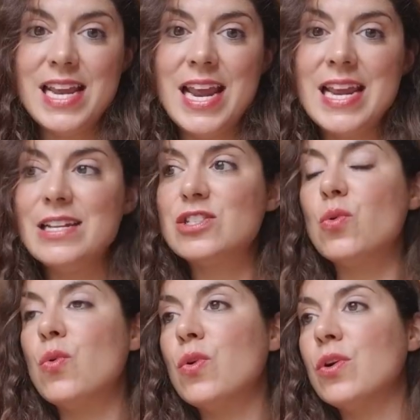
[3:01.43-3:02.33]
days,
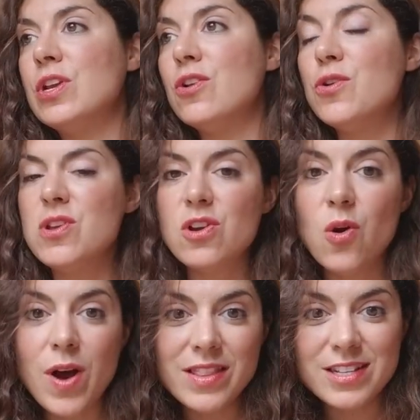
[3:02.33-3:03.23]
or, you know, you
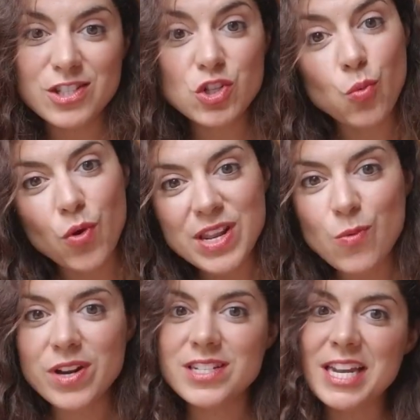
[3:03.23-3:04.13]
go on this
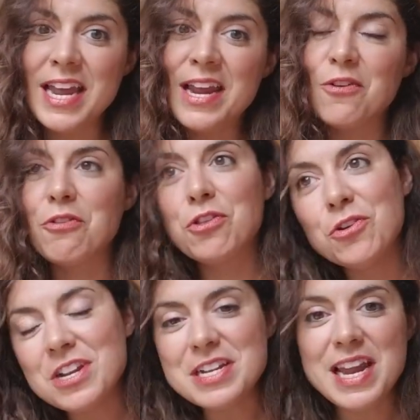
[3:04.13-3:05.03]
21 day or
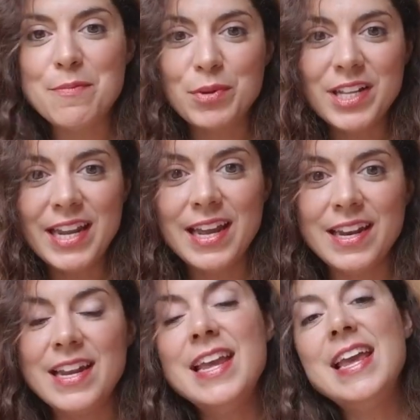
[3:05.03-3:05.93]
30 day
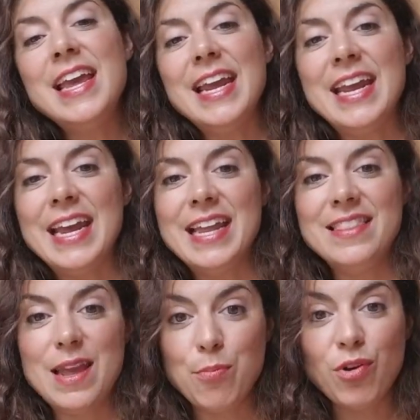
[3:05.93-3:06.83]
plan
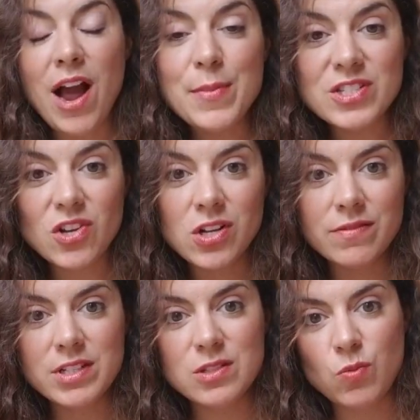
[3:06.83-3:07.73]
and they promise all
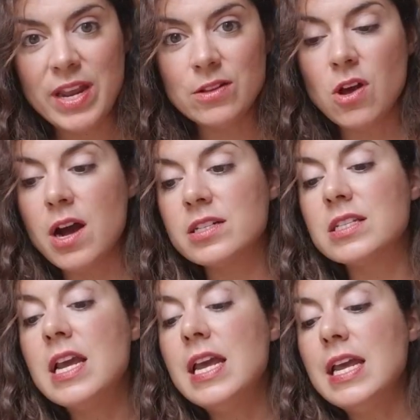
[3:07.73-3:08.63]
of this weight loss.
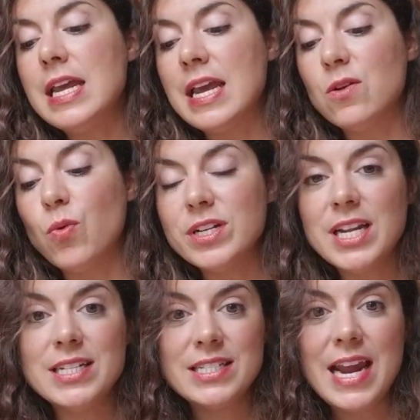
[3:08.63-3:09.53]
And what
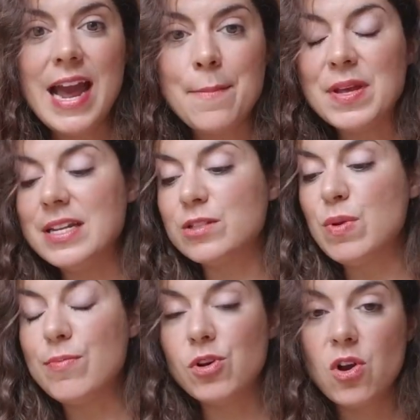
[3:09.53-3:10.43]
tends to happen is
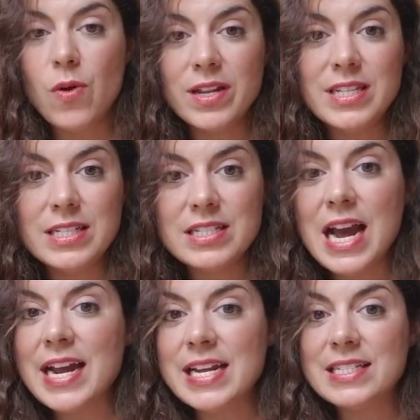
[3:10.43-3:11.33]
people go on these
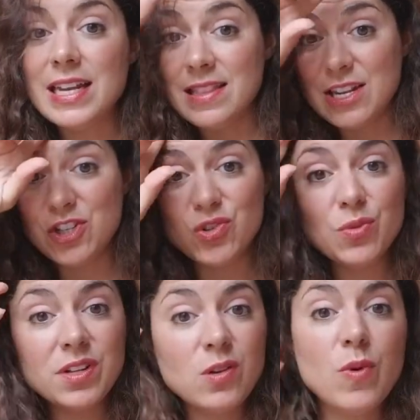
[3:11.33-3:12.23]
diets and they do
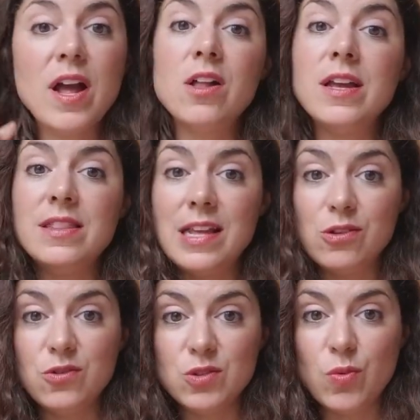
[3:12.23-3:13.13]
really well and they
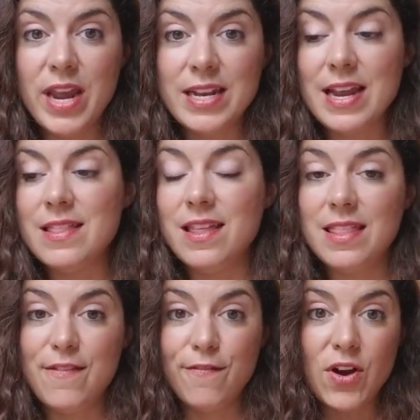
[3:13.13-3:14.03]
lose weight and then
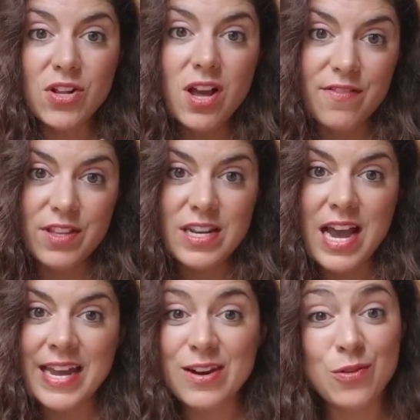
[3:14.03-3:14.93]
they fall off the
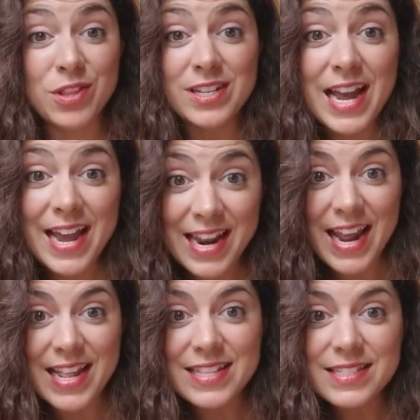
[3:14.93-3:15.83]
diet or the diet
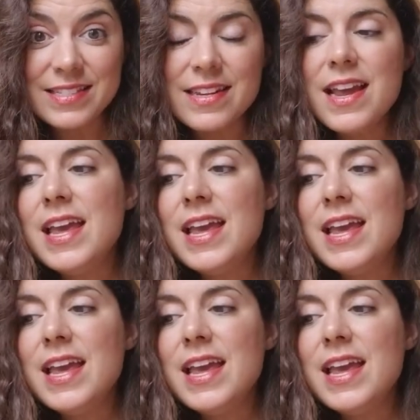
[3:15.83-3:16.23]
ends.